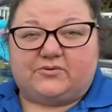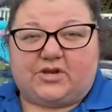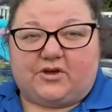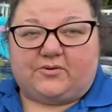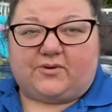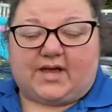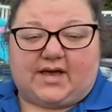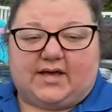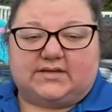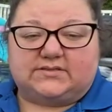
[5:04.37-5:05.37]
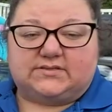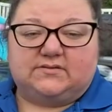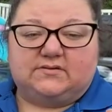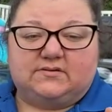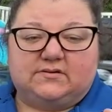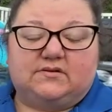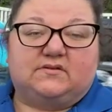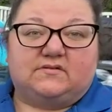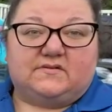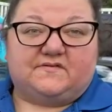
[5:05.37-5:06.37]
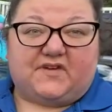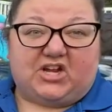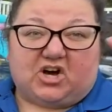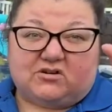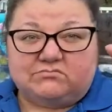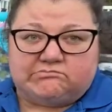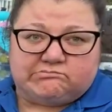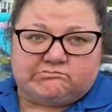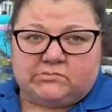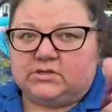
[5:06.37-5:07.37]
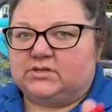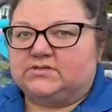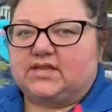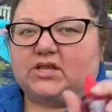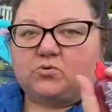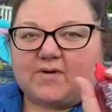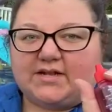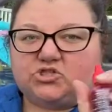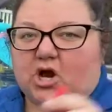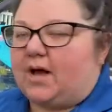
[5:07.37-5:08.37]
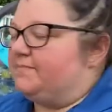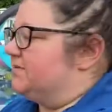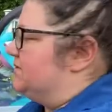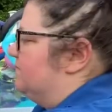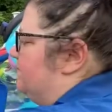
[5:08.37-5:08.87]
known as phenol. It's the little red drops.